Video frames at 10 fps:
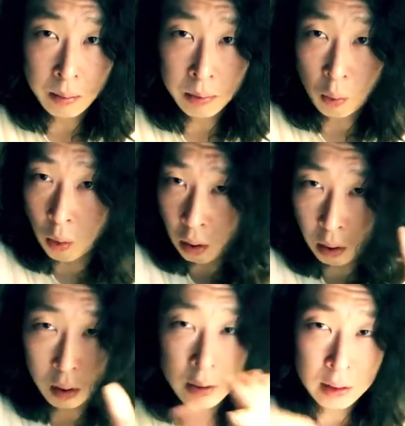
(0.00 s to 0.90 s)
the
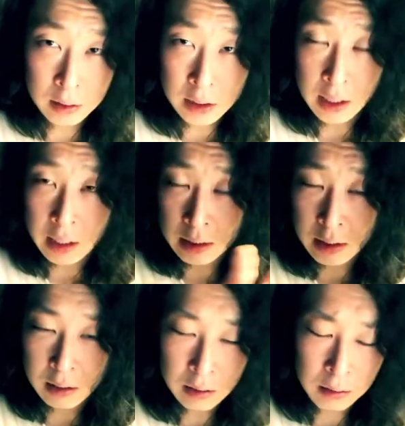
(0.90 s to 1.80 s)
walls and ceilings
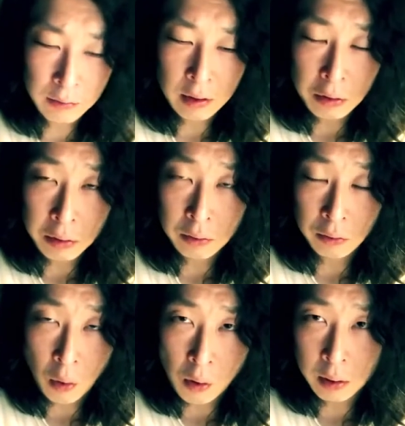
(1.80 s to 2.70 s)
and
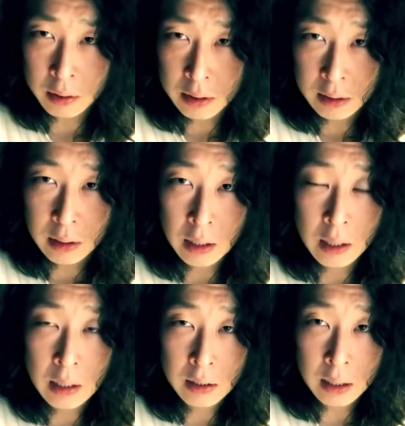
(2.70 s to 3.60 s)
floors,
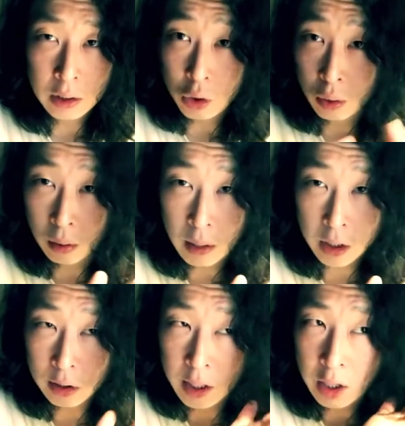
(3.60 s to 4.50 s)
that you don't
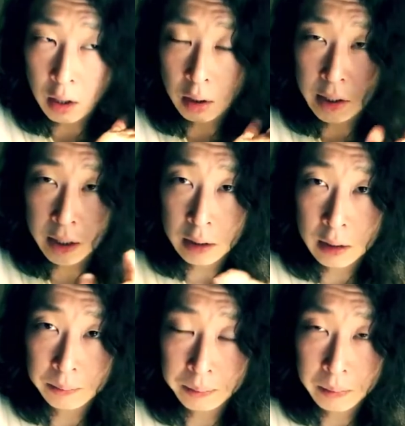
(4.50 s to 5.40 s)
actually hear
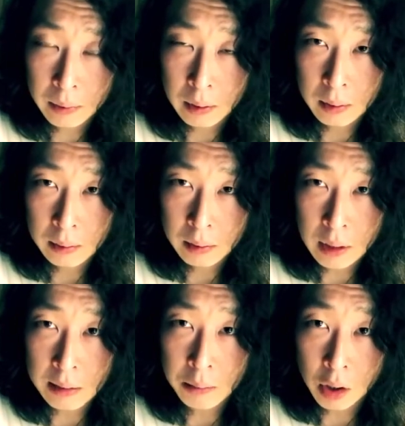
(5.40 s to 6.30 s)
things
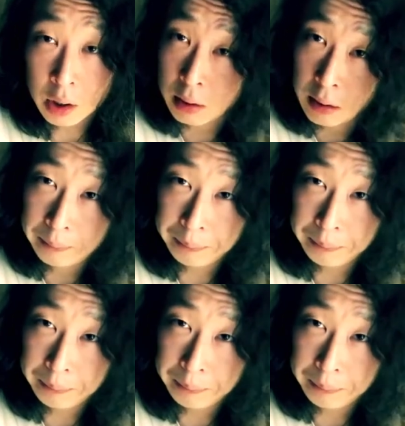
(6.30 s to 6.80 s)
that much.